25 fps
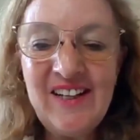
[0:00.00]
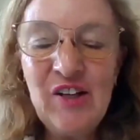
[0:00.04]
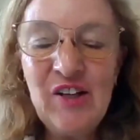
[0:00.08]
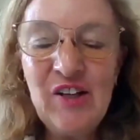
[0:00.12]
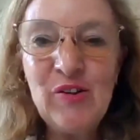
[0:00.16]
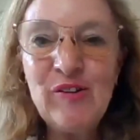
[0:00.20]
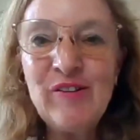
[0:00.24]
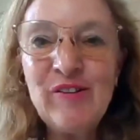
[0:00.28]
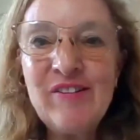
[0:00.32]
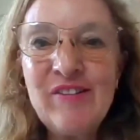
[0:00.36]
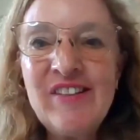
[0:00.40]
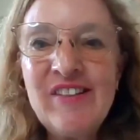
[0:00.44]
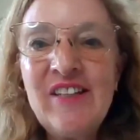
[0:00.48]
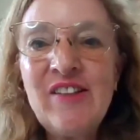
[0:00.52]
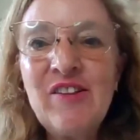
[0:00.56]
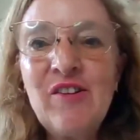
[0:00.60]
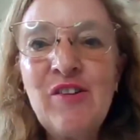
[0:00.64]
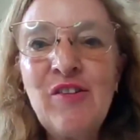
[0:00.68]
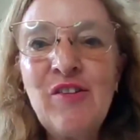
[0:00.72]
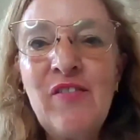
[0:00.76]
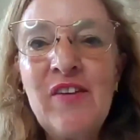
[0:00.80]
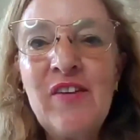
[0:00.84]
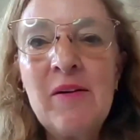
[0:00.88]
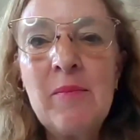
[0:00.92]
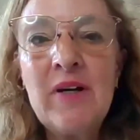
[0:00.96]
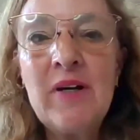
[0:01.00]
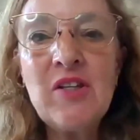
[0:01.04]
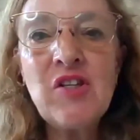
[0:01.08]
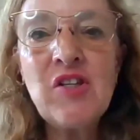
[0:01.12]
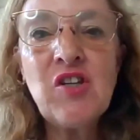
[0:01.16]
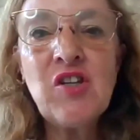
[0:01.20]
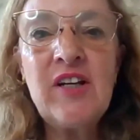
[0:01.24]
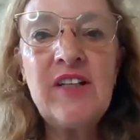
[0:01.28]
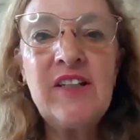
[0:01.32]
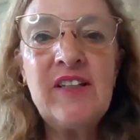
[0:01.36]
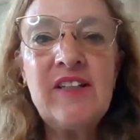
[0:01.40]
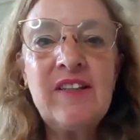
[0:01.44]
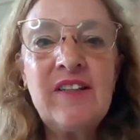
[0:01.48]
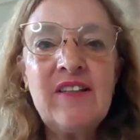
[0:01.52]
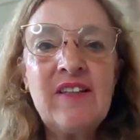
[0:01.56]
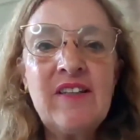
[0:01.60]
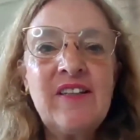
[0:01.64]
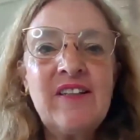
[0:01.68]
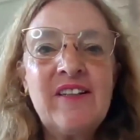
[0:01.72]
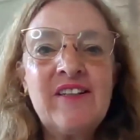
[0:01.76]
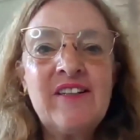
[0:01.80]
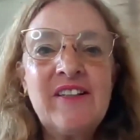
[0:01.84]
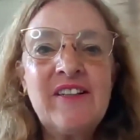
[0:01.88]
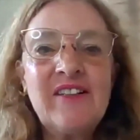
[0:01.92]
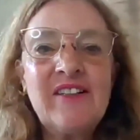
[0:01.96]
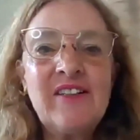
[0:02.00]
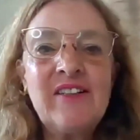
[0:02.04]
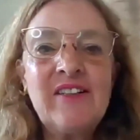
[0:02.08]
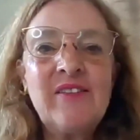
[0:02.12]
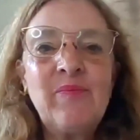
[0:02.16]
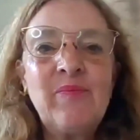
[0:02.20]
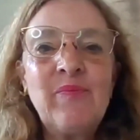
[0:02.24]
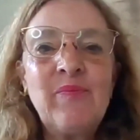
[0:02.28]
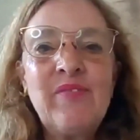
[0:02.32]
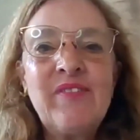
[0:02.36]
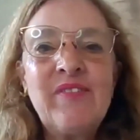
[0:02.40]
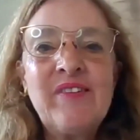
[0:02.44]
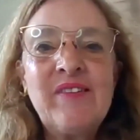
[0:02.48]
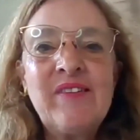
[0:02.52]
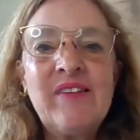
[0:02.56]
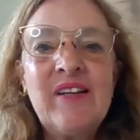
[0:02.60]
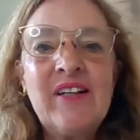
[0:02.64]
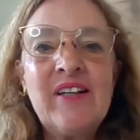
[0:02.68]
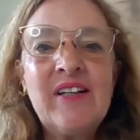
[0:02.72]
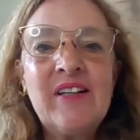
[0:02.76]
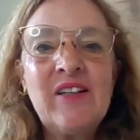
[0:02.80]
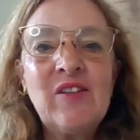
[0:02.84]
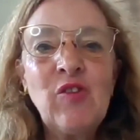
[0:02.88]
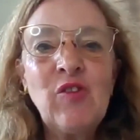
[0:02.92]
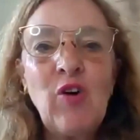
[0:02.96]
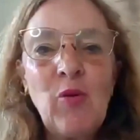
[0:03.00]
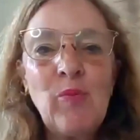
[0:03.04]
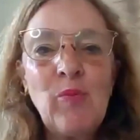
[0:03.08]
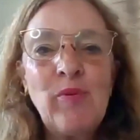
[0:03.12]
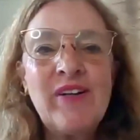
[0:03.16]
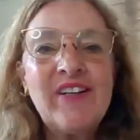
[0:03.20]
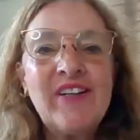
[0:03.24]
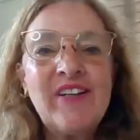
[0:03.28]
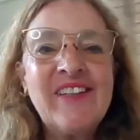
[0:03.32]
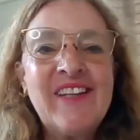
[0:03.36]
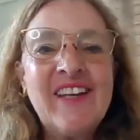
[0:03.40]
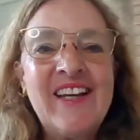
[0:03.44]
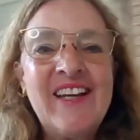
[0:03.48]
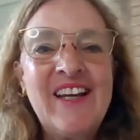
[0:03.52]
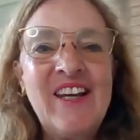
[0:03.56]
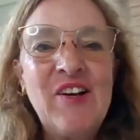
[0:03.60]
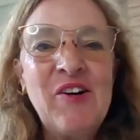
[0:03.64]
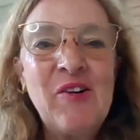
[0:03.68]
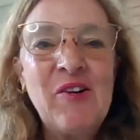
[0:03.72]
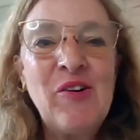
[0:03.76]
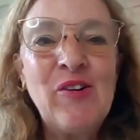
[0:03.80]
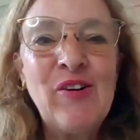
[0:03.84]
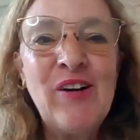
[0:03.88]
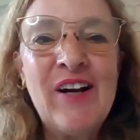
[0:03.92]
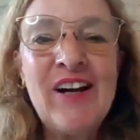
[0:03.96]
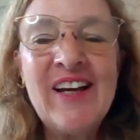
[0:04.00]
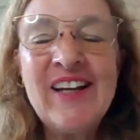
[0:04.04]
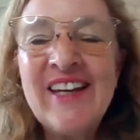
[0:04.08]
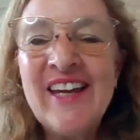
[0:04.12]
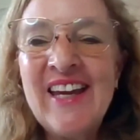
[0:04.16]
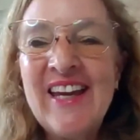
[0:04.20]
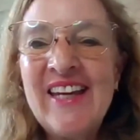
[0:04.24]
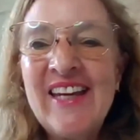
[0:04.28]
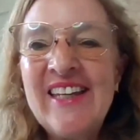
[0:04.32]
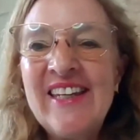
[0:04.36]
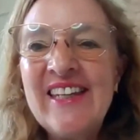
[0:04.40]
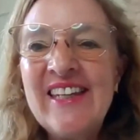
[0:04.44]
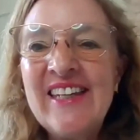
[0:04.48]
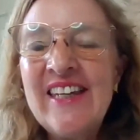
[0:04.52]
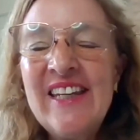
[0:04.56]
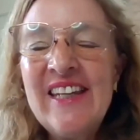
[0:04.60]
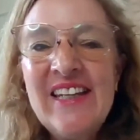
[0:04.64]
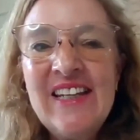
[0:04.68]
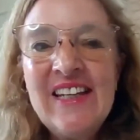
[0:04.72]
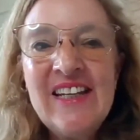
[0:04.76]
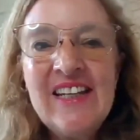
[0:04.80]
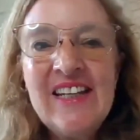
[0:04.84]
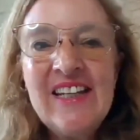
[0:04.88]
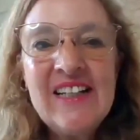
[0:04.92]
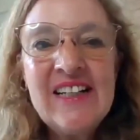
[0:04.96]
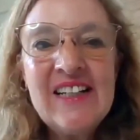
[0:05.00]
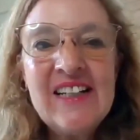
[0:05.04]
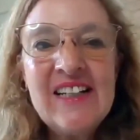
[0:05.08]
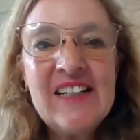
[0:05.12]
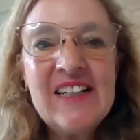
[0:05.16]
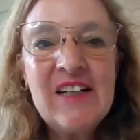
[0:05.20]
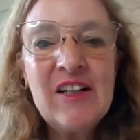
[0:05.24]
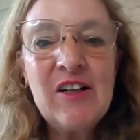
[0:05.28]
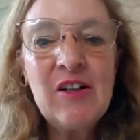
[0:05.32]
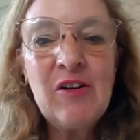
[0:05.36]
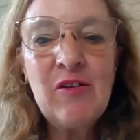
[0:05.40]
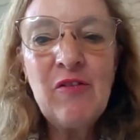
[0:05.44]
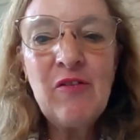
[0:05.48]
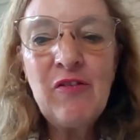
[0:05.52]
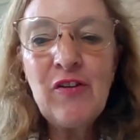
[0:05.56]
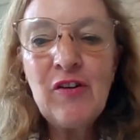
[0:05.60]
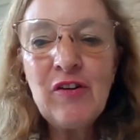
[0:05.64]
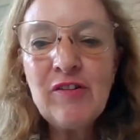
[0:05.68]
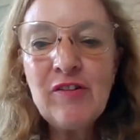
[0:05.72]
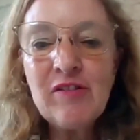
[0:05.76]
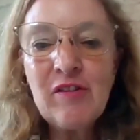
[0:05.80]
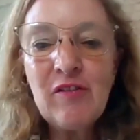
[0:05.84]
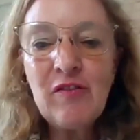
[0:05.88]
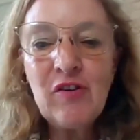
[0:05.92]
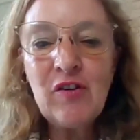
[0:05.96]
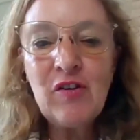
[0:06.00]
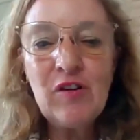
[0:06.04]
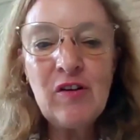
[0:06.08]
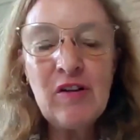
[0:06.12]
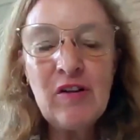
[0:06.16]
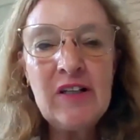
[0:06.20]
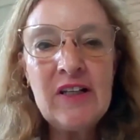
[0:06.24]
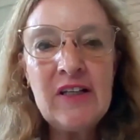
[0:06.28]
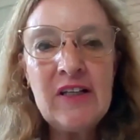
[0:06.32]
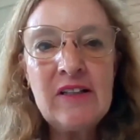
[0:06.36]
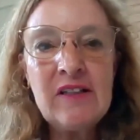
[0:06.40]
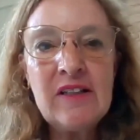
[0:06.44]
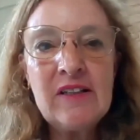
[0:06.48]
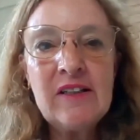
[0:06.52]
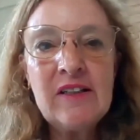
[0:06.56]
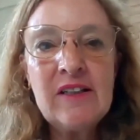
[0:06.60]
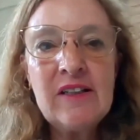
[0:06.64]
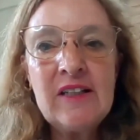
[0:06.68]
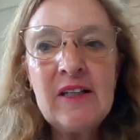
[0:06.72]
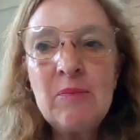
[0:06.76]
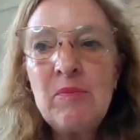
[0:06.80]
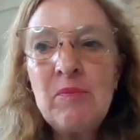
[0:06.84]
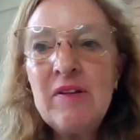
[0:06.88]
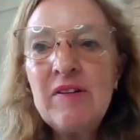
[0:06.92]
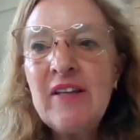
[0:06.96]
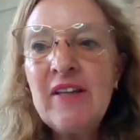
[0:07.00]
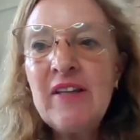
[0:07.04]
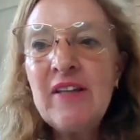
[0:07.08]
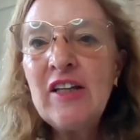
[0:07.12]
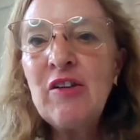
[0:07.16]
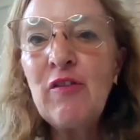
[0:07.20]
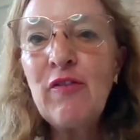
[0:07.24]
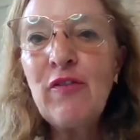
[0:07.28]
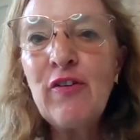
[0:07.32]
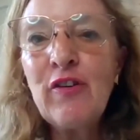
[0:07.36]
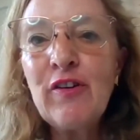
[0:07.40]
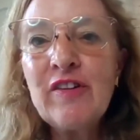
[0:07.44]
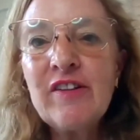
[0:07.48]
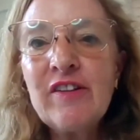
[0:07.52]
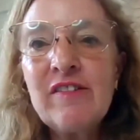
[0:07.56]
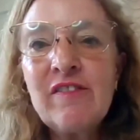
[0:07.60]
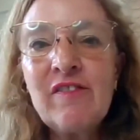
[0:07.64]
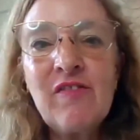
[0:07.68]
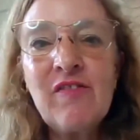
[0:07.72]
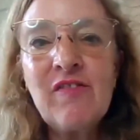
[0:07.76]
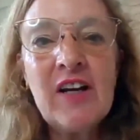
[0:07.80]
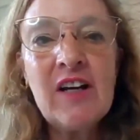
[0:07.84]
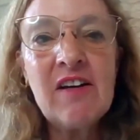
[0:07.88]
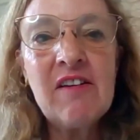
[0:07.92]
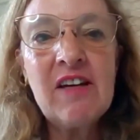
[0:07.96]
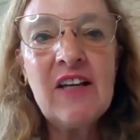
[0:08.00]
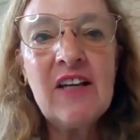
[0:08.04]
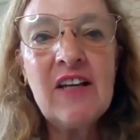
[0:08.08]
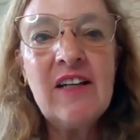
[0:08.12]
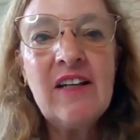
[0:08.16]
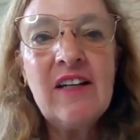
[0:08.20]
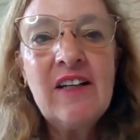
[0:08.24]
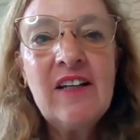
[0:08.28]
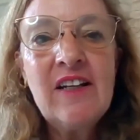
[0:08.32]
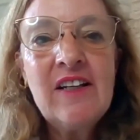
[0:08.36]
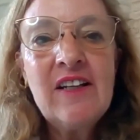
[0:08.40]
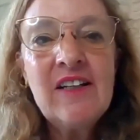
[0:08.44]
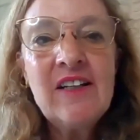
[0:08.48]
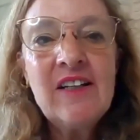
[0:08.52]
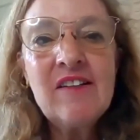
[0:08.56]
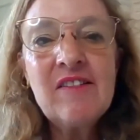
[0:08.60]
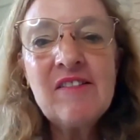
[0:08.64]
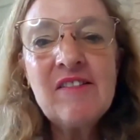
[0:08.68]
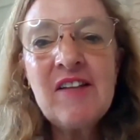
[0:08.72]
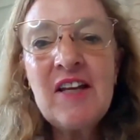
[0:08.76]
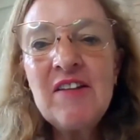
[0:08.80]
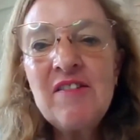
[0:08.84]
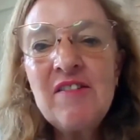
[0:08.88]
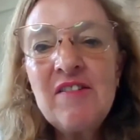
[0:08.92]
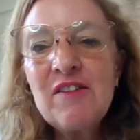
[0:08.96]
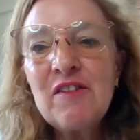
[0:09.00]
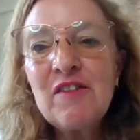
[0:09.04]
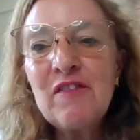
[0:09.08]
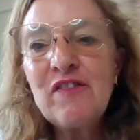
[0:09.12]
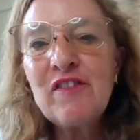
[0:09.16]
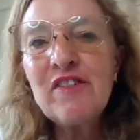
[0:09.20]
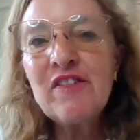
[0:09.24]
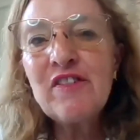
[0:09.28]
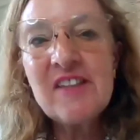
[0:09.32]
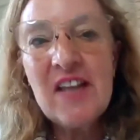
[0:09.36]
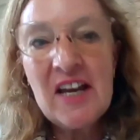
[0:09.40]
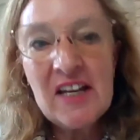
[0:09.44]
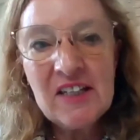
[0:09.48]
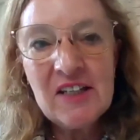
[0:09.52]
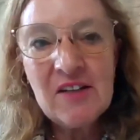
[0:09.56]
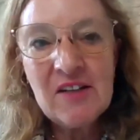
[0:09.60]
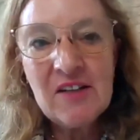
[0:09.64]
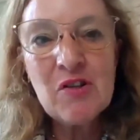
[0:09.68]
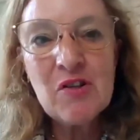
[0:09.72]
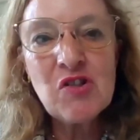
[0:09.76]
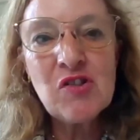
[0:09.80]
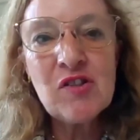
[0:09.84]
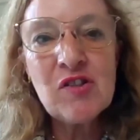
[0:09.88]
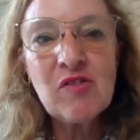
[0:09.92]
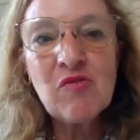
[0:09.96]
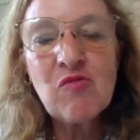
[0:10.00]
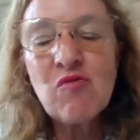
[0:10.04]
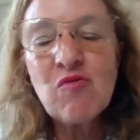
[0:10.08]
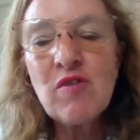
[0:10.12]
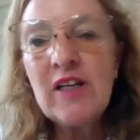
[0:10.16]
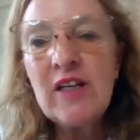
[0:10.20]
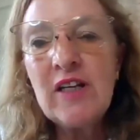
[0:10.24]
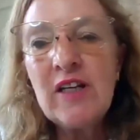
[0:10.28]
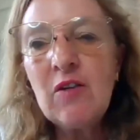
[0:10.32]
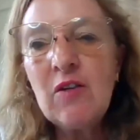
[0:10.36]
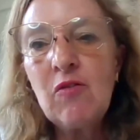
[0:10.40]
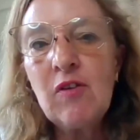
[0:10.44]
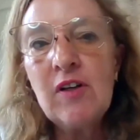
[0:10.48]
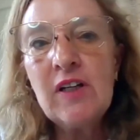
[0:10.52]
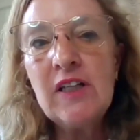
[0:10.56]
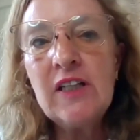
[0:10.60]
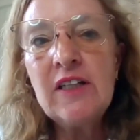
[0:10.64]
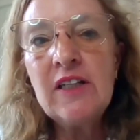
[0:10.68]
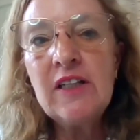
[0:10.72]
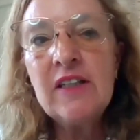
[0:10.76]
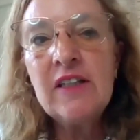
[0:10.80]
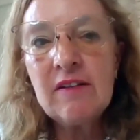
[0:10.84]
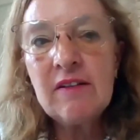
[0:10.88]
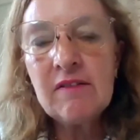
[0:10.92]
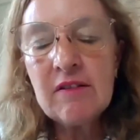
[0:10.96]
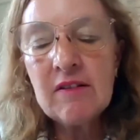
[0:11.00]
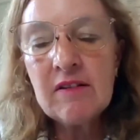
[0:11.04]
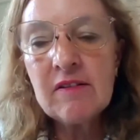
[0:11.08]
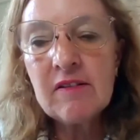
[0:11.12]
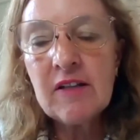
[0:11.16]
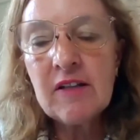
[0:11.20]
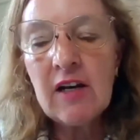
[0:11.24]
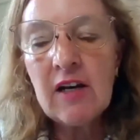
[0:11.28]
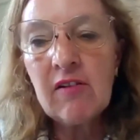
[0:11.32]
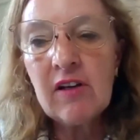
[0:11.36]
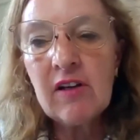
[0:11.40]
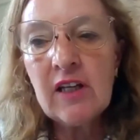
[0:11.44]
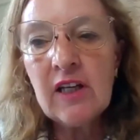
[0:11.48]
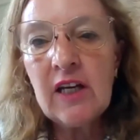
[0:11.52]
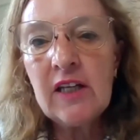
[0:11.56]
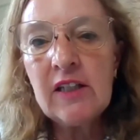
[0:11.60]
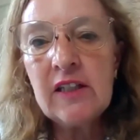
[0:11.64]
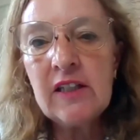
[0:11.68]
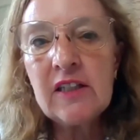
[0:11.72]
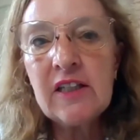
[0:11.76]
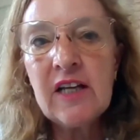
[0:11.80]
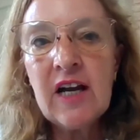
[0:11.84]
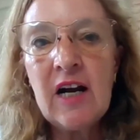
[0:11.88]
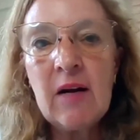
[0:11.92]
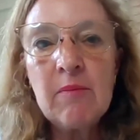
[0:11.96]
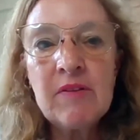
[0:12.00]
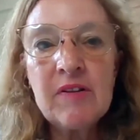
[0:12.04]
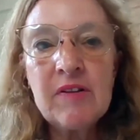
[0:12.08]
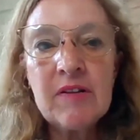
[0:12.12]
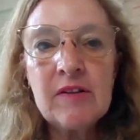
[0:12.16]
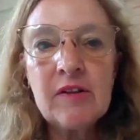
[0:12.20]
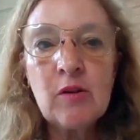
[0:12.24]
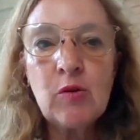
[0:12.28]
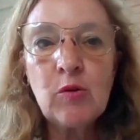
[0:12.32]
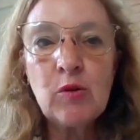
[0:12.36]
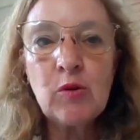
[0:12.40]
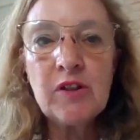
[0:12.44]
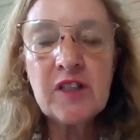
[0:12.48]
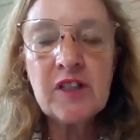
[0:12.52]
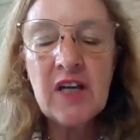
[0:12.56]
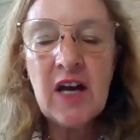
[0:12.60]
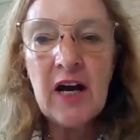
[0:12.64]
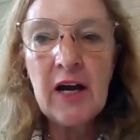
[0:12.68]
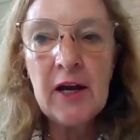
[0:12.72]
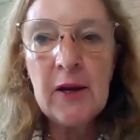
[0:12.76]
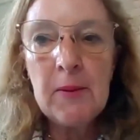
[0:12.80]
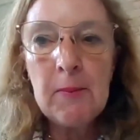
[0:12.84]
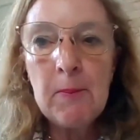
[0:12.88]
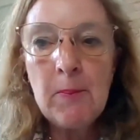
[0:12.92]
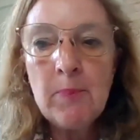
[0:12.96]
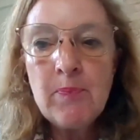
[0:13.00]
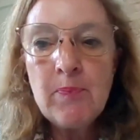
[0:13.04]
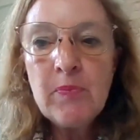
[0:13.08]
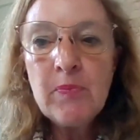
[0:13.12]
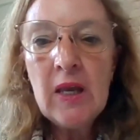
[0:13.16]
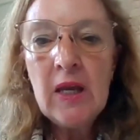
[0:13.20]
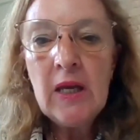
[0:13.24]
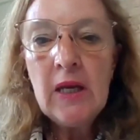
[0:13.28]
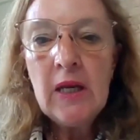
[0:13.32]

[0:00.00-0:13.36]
hello. Thank you very much, Aidan. Robin, hello again. First of all, let me thank you for this very extensive study, which is really, really necessary, and it comes at a good time.